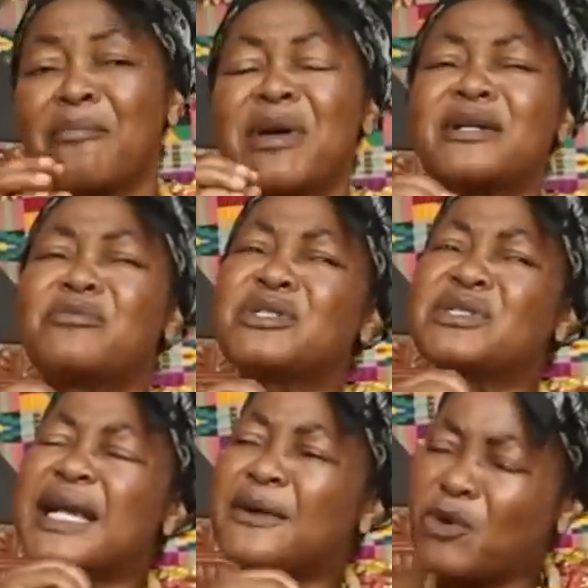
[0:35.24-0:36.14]
But most
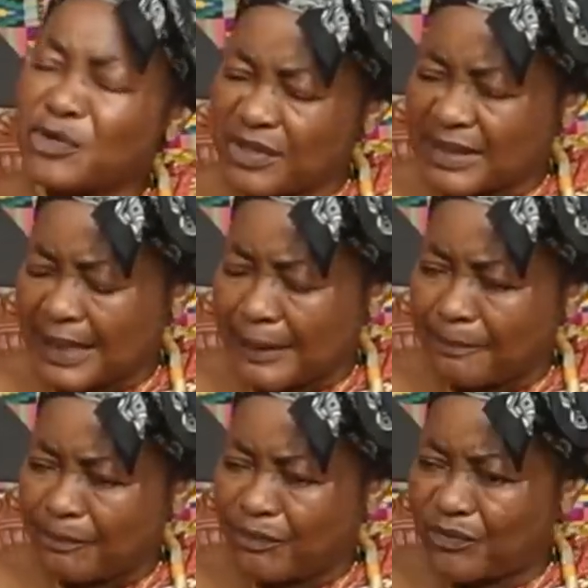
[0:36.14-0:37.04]
side contractor,
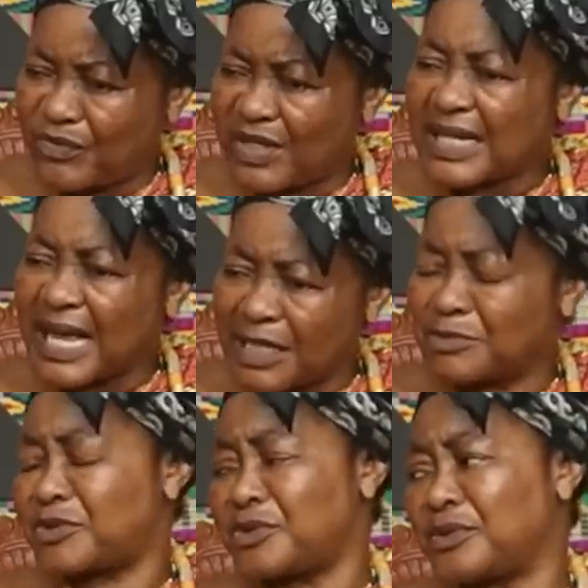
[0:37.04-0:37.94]
it
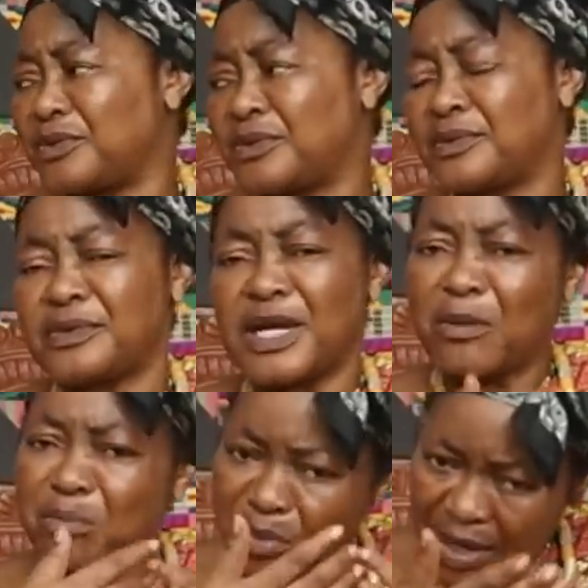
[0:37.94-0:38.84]
helps you. A
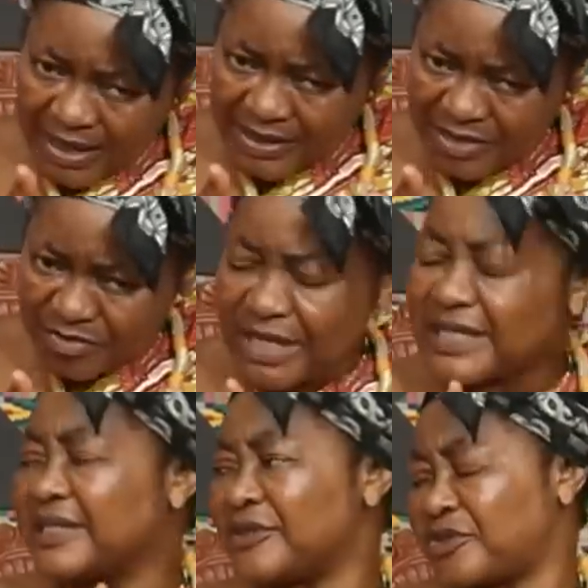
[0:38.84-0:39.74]
bois, a
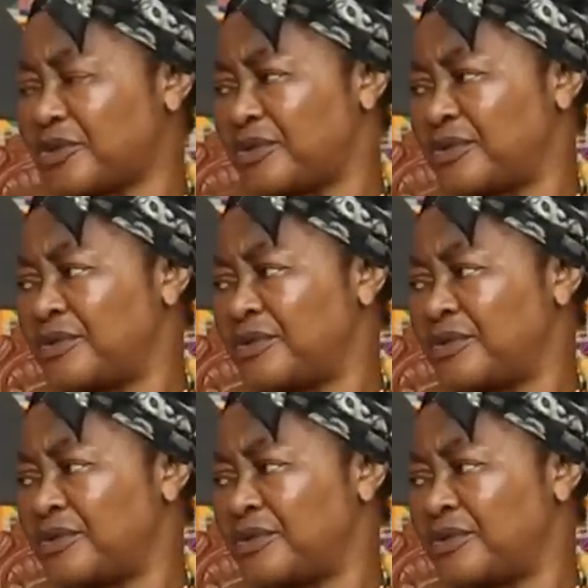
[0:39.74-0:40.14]
human, so.